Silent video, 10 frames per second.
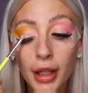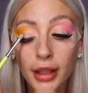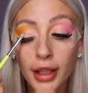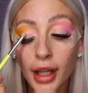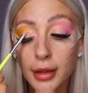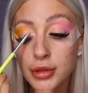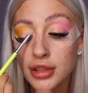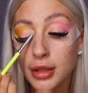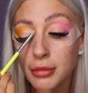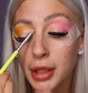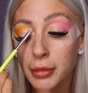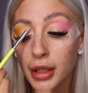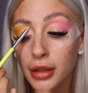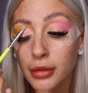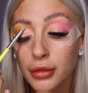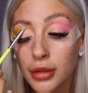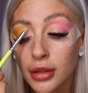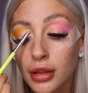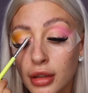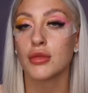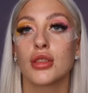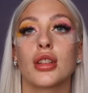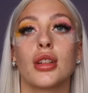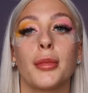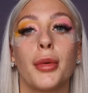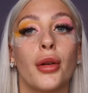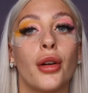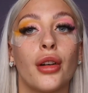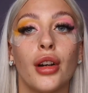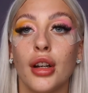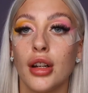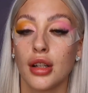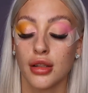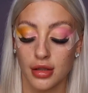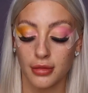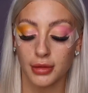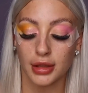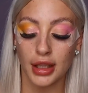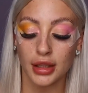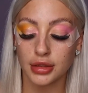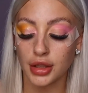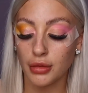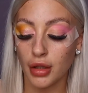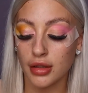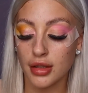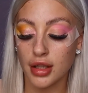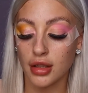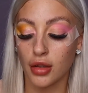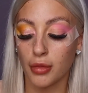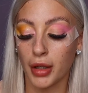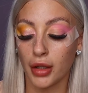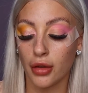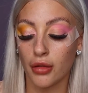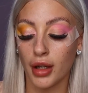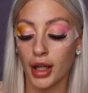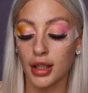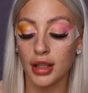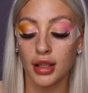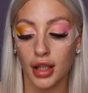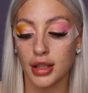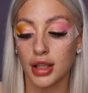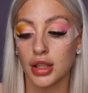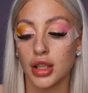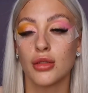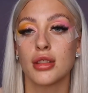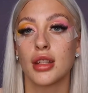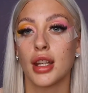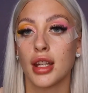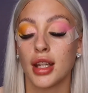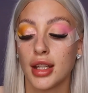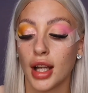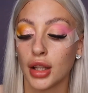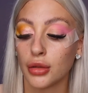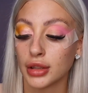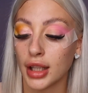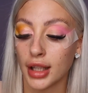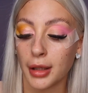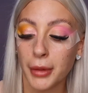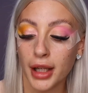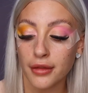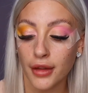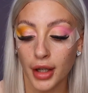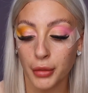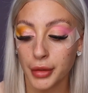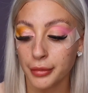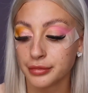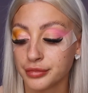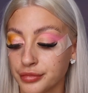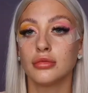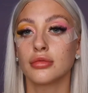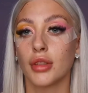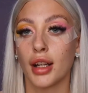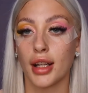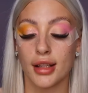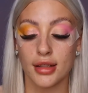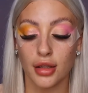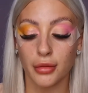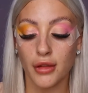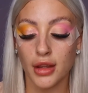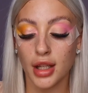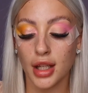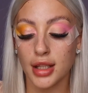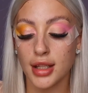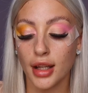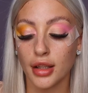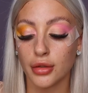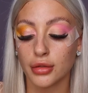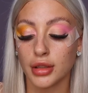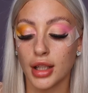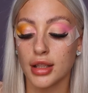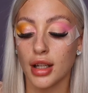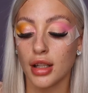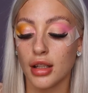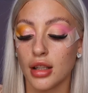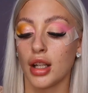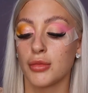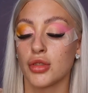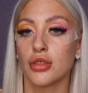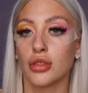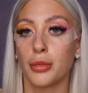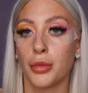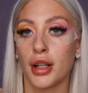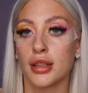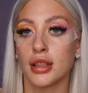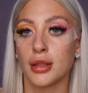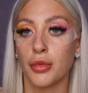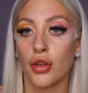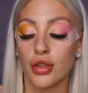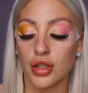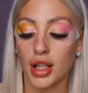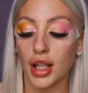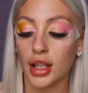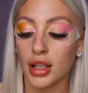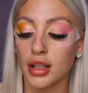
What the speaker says: again, I'm just going to make my own. I'm just going to put some glitter glue onto my other eye and then use the yellow glitter that I made for that one. Right, okay, so with the yellow glitter, I'm just sort of pressing the brush in